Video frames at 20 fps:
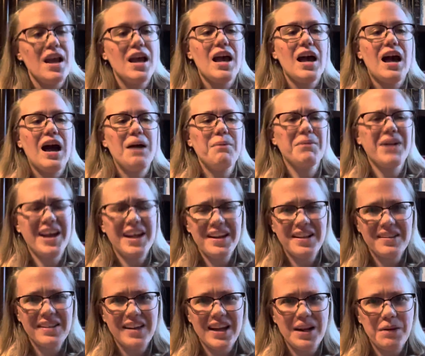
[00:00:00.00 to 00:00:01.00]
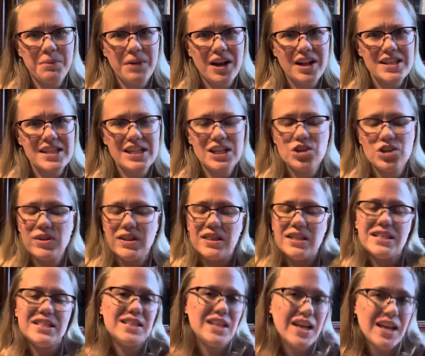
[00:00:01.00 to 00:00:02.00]
I'm kind of glad I'm not a teacher in
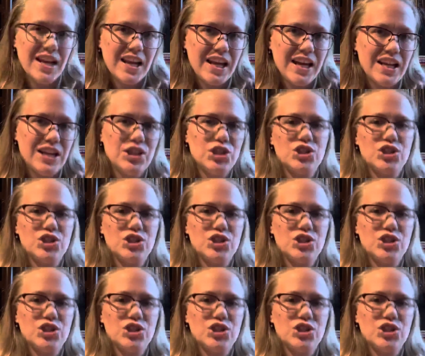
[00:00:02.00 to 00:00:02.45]
this day and age.